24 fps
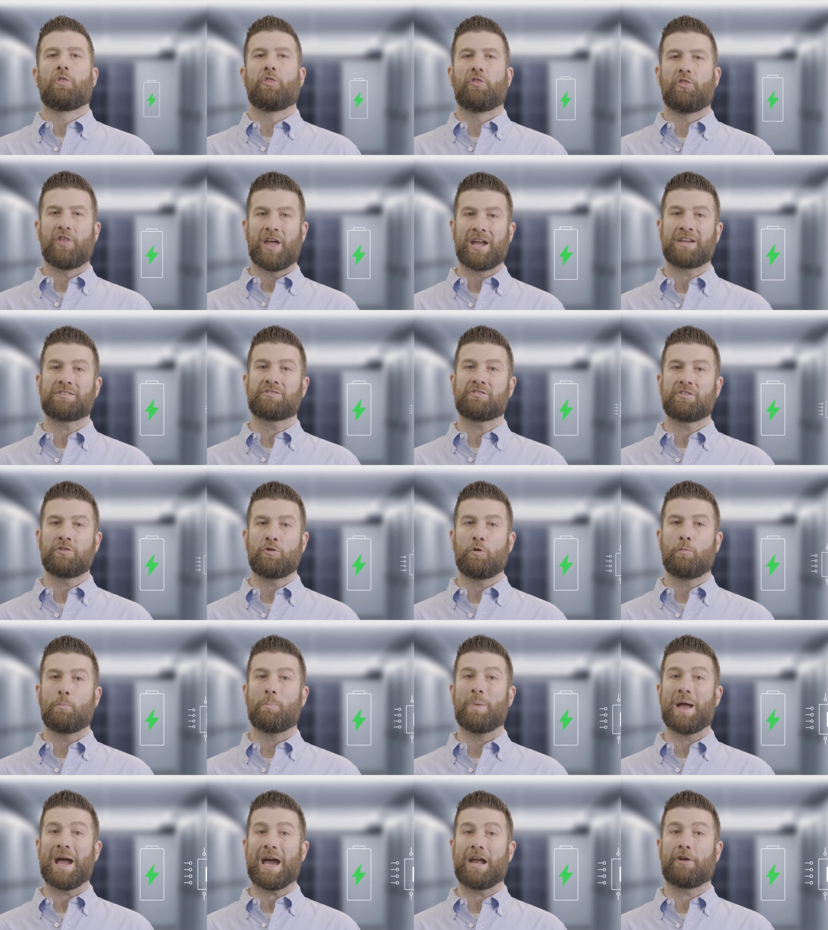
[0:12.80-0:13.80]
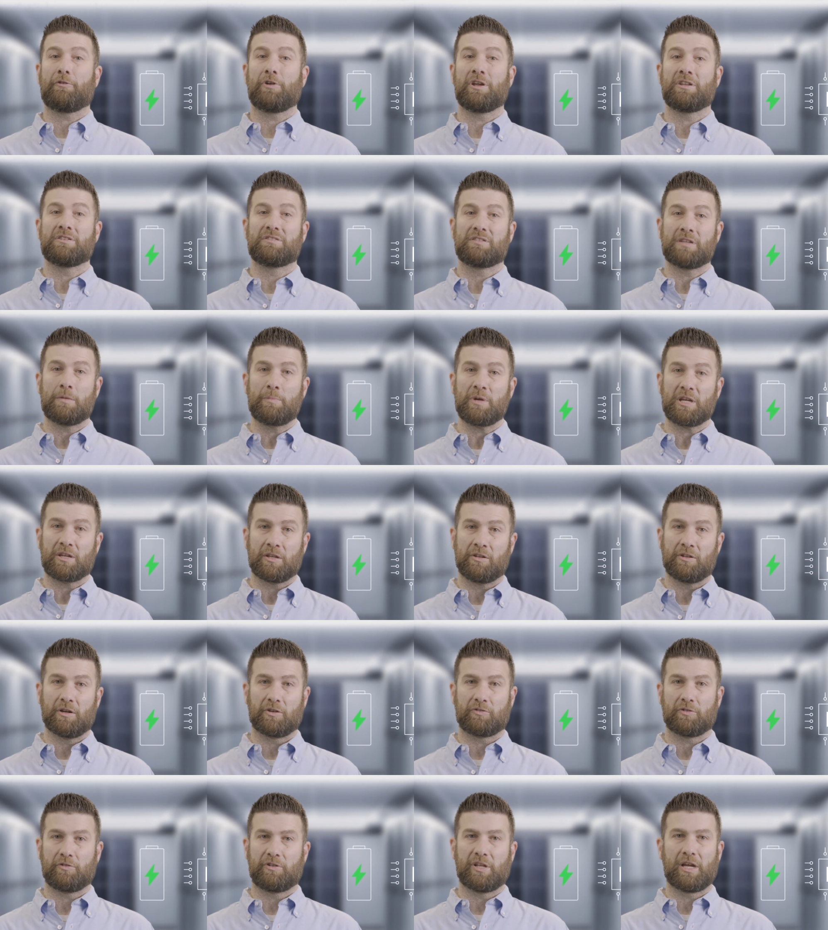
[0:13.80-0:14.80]
Thanks to new battery and
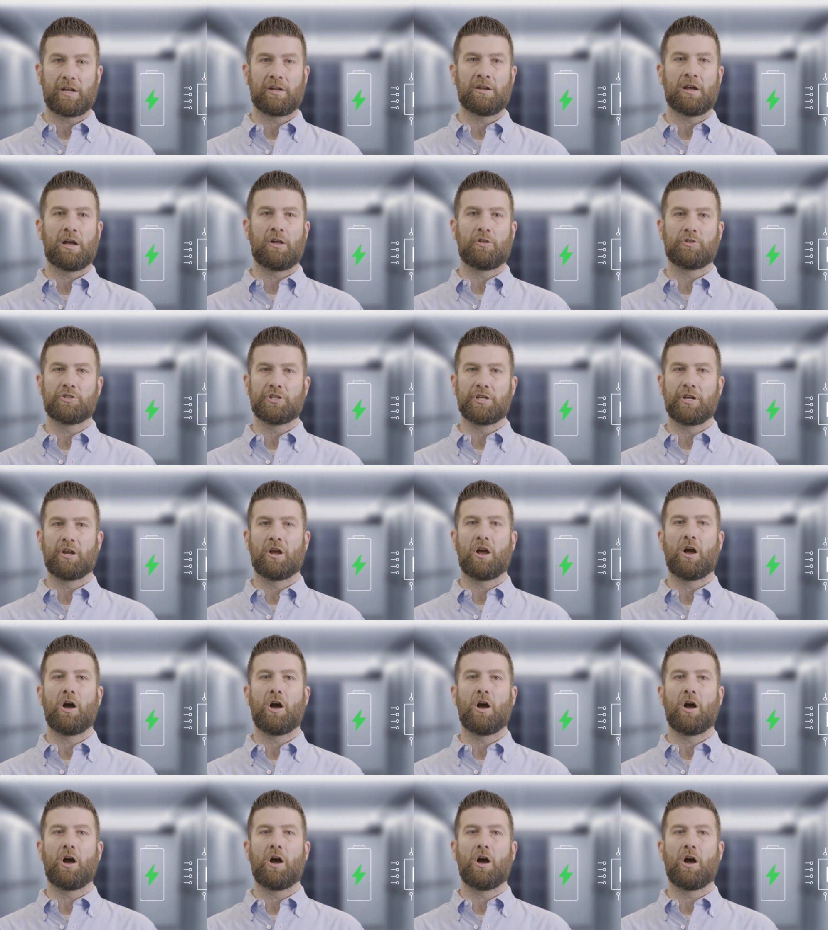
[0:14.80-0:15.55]
semiconductor technology,